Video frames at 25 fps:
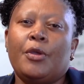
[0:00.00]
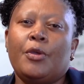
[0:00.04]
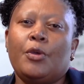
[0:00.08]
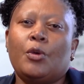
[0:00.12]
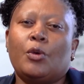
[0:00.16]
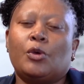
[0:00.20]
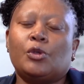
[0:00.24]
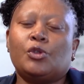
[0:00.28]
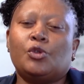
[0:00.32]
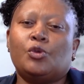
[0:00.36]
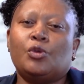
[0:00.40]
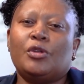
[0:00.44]

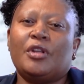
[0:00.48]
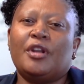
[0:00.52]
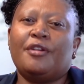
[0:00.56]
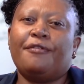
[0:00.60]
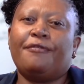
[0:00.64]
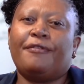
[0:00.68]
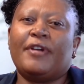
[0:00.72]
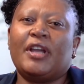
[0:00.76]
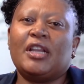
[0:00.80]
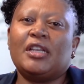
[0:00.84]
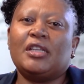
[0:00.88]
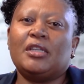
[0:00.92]
your student
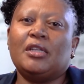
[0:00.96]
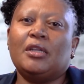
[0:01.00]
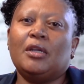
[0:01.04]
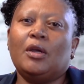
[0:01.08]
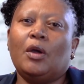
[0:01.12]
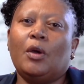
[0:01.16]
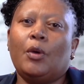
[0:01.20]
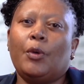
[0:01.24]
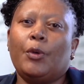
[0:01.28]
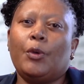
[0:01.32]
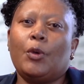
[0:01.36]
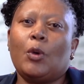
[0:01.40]

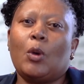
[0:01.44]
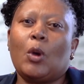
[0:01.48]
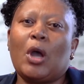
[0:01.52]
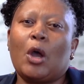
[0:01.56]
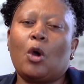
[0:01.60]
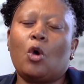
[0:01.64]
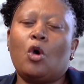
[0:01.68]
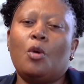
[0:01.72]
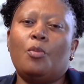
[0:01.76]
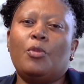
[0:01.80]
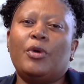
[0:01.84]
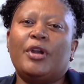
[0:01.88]
funding, your
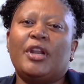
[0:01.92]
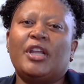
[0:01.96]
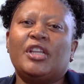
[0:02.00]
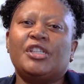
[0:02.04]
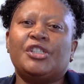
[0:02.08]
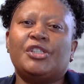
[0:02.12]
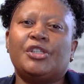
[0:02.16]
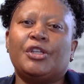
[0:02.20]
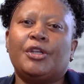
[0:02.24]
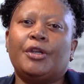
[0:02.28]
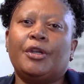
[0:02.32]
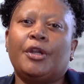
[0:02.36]

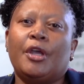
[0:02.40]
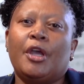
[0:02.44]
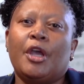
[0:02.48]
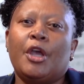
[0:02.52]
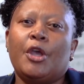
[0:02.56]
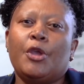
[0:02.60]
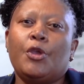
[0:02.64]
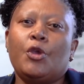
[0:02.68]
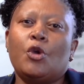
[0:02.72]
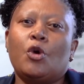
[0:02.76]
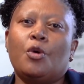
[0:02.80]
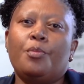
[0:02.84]
accommodation,
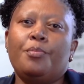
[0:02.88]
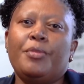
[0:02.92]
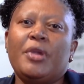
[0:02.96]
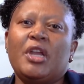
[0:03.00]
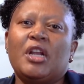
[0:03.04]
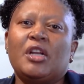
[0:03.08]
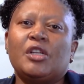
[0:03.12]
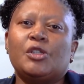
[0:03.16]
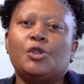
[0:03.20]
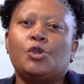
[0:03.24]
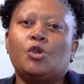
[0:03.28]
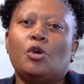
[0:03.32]
your
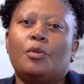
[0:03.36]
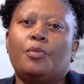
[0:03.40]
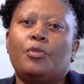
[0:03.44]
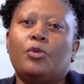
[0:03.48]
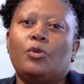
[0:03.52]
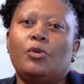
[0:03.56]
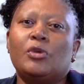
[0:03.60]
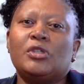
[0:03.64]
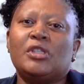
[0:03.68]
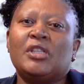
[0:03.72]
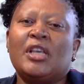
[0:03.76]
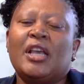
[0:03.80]
meals, your
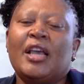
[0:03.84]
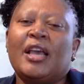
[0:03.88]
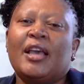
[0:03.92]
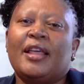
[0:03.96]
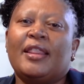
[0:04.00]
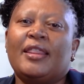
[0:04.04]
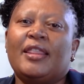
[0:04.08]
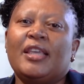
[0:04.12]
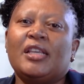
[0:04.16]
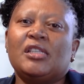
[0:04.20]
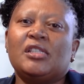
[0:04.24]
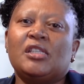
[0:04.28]
books,
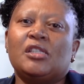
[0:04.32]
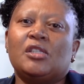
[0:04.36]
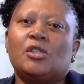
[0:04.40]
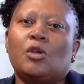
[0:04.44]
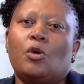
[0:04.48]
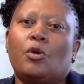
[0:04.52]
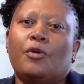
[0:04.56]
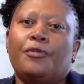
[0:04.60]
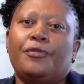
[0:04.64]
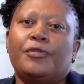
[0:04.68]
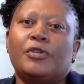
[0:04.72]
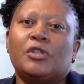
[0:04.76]
this is
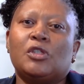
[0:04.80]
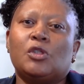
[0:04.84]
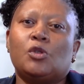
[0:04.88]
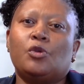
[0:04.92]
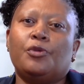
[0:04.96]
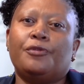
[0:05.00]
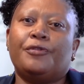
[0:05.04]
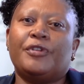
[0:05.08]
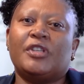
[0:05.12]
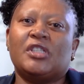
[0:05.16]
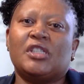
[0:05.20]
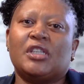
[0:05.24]
the office
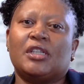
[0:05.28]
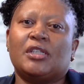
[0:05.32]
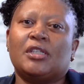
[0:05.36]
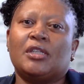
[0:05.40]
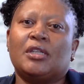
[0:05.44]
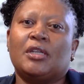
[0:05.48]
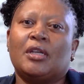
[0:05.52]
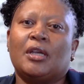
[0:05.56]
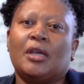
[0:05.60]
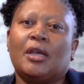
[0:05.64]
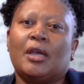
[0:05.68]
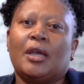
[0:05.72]
to
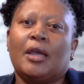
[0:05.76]
visit.